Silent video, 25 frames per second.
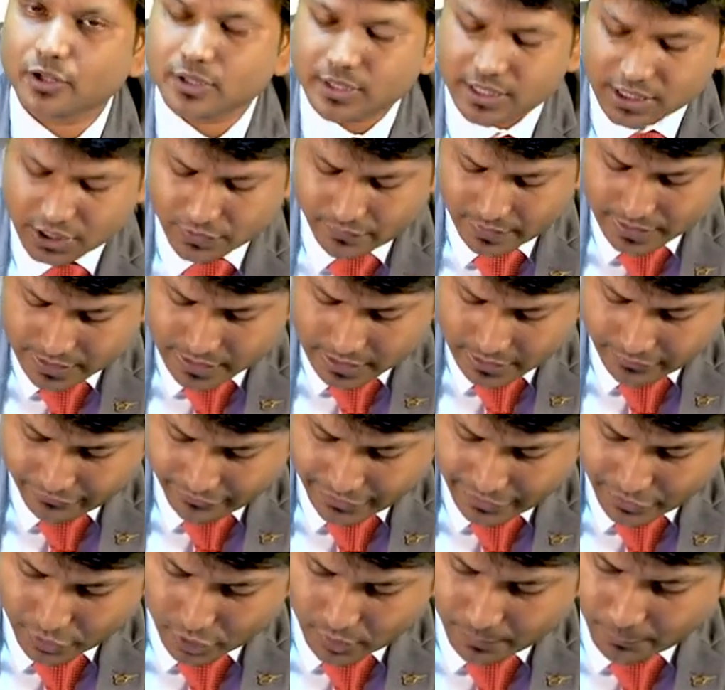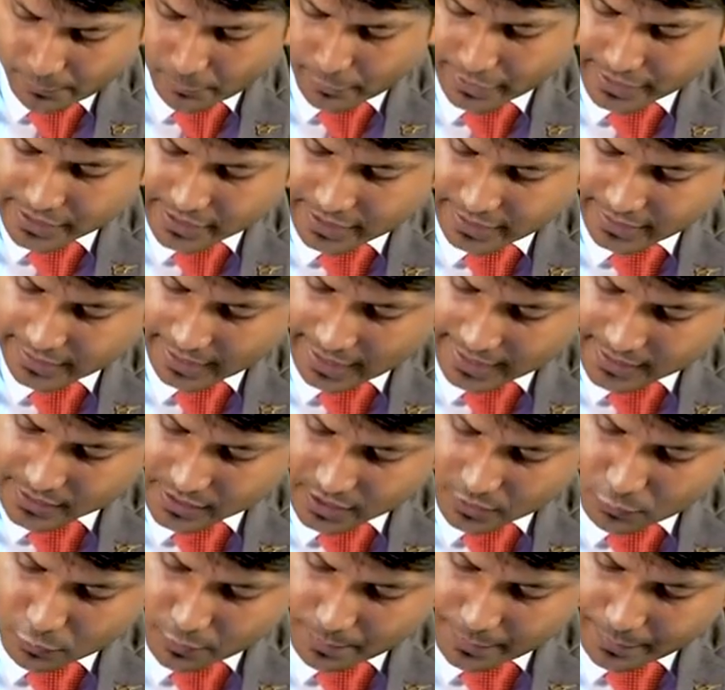for this question, phenol poisoning, the
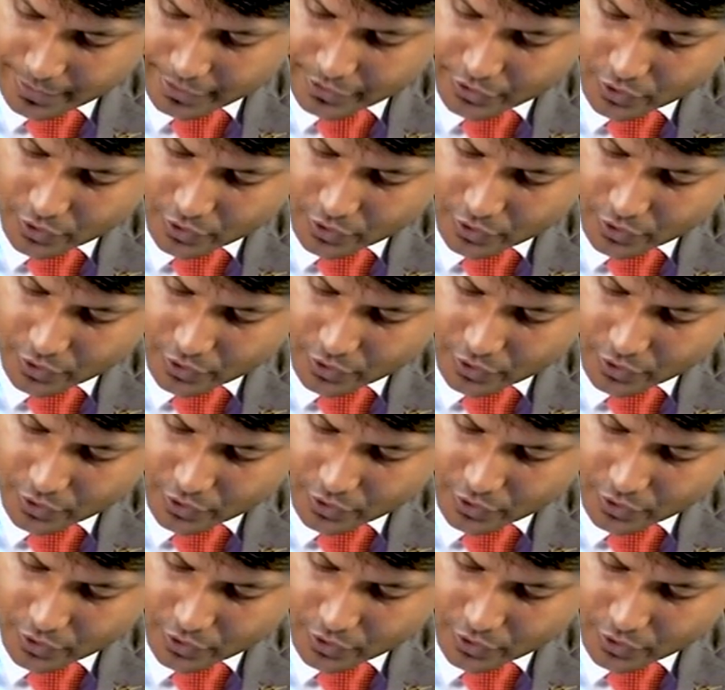answer would be